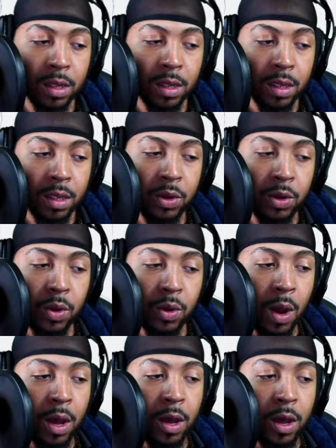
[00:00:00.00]
you
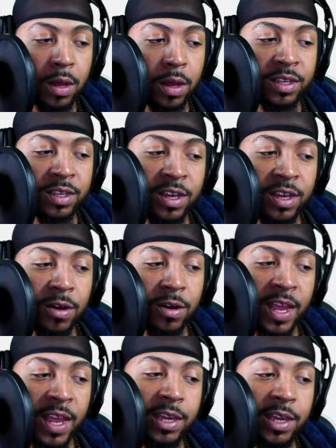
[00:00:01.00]
know, yo,
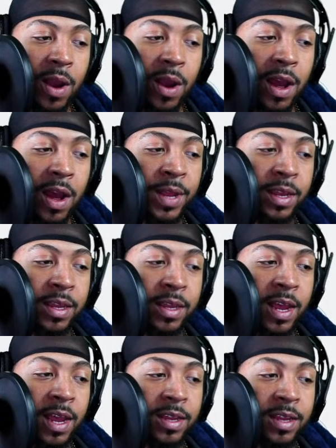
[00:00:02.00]
thank you, Rob. Thank you,
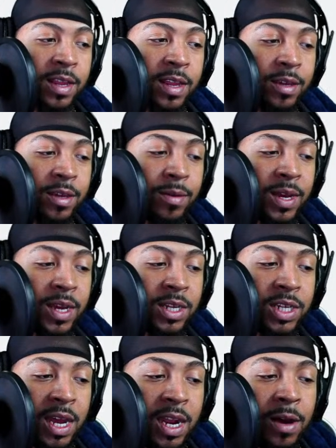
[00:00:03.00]
man.
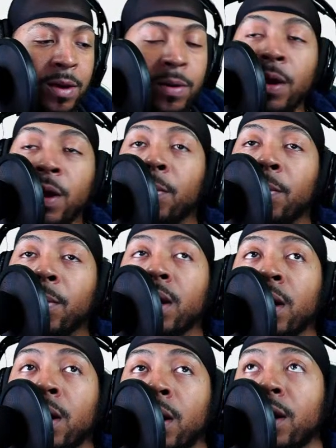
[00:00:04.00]
Shout out. But
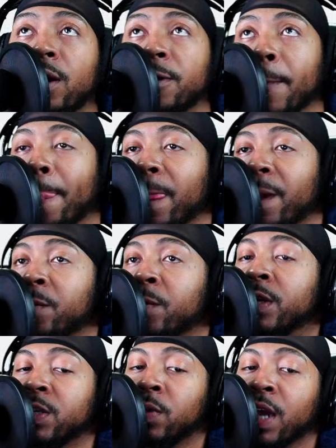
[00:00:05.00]

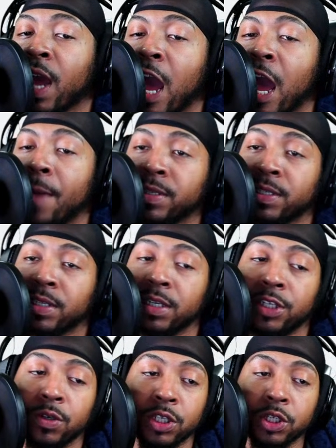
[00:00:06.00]
what can happens is
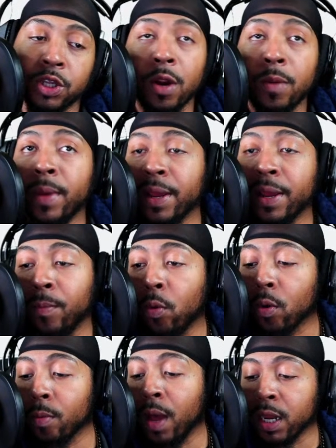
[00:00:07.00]
you can start make more
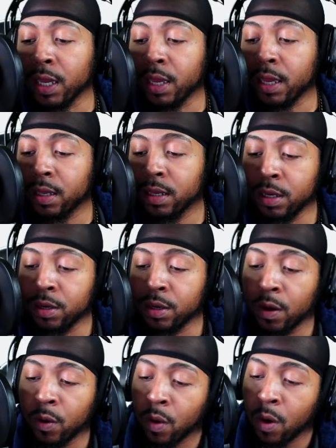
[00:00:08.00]
money, you
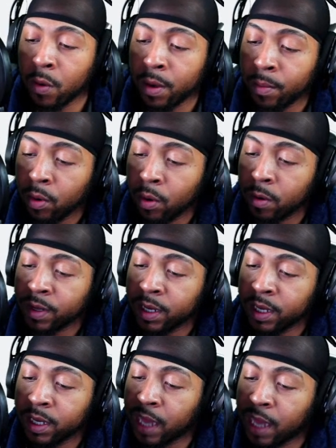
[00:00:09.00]
know, grow and more
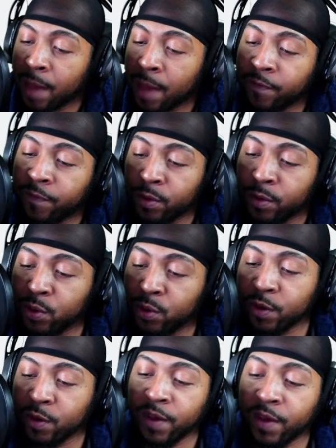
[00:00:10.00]
things happen for you and
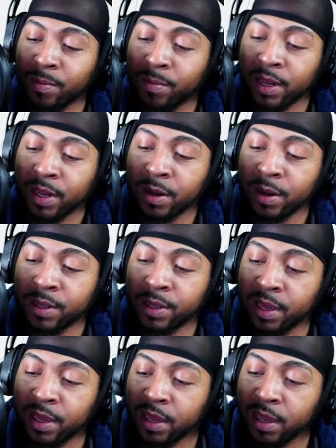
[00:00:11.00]
your family and
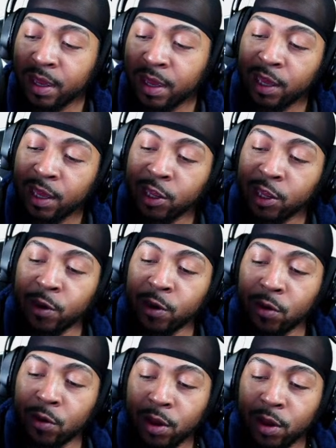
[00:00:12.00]
everything, you
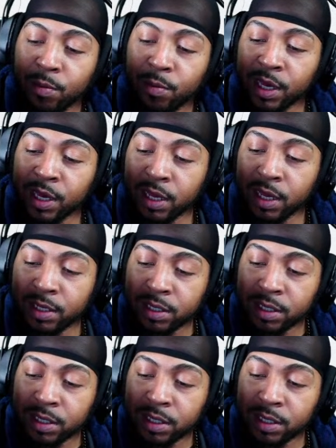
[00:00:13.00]
know, because